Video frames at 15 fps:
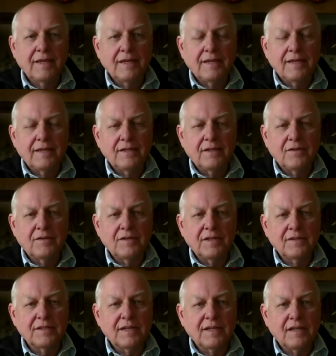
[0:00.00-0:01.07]
Here
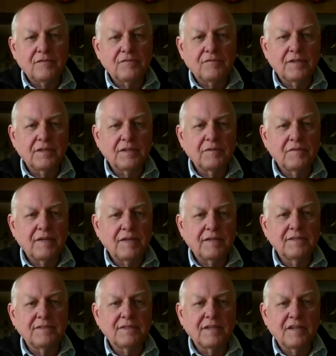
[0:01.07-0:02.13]
in California, we've had
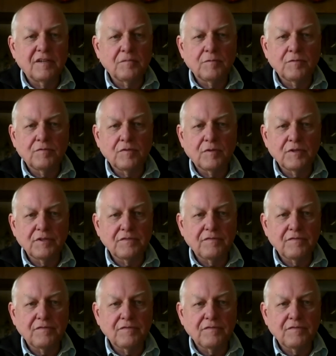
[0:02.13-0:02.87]
these terrible forest